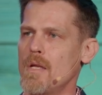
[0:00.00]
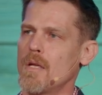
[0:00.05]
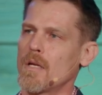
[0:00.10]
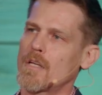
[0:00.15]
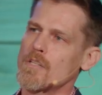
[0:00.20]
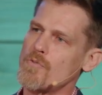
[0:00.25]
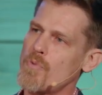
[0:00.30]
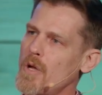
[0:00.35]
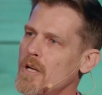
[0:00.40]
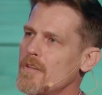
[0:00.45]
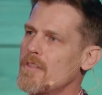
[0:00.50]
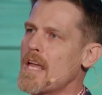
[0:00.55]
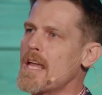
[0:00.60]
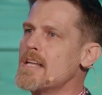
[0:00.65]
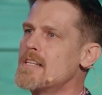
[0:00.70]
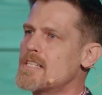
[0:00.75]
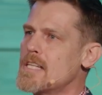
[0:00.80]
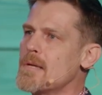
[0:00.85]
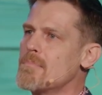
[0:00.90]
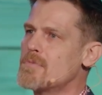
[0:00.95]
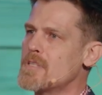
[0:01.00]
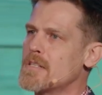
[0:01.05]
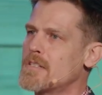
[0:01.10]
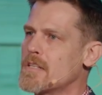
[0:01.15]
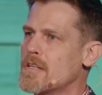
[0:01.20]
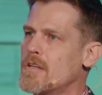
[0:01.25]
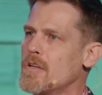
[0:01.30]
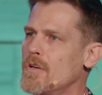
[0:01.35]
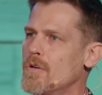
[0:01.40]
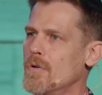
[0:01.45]
Because what are they tempted
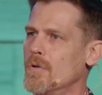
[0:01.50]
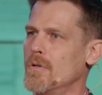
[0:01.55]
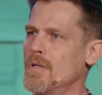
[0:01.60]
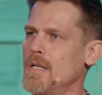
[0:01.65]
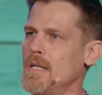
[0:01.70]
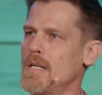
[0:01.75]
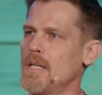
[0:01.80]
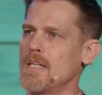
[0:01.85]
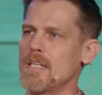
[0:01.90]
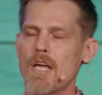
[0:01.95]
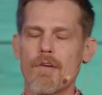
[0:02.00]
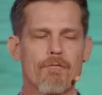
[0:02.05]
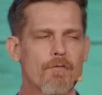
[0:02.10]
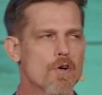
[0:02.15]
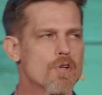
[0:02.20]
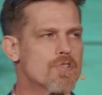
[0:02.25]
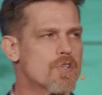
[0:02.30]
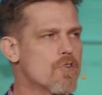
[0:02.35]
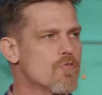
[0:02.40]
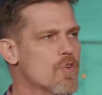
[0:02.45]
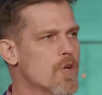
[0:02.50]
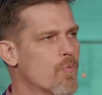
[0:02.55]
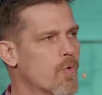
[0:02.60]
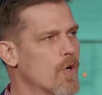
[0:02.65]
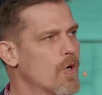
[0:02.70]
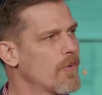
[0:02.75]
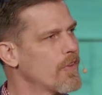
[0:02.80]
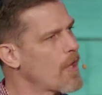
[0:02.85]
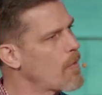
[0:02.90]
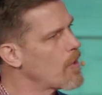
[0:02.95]
to do in that first century
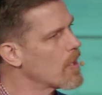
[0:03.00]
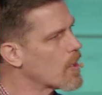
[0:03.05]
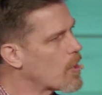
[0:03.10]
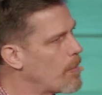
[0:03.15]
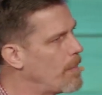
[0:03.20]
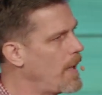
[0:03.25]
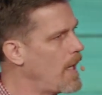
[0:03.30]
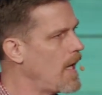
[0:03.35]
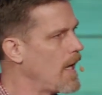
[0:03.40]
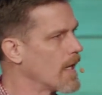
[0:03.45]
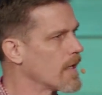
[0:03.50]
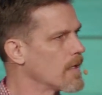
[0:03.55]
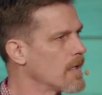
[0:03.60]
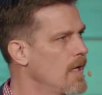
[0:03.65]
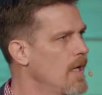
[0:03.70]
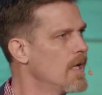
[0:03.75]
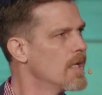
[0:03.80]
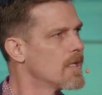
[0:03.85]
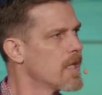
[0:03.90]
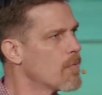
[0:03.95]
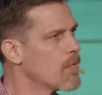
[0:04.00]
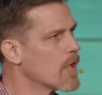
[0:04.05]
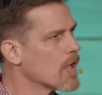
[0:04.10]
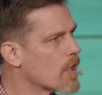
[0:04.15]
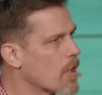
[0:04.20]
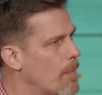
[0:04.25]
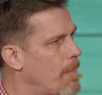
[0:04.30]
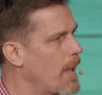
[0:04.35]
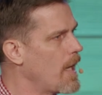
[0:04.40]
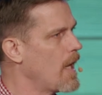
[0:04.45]
world? They want to go back. They want to
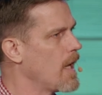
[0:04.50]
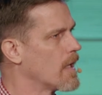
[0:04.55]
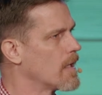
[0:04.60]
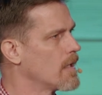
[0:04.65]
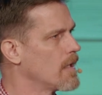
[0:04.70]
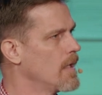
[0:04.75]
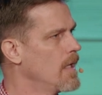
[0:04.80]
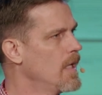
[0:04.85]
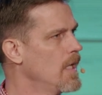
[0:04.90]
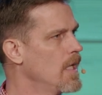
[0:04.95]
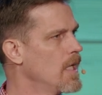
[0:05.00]
go back.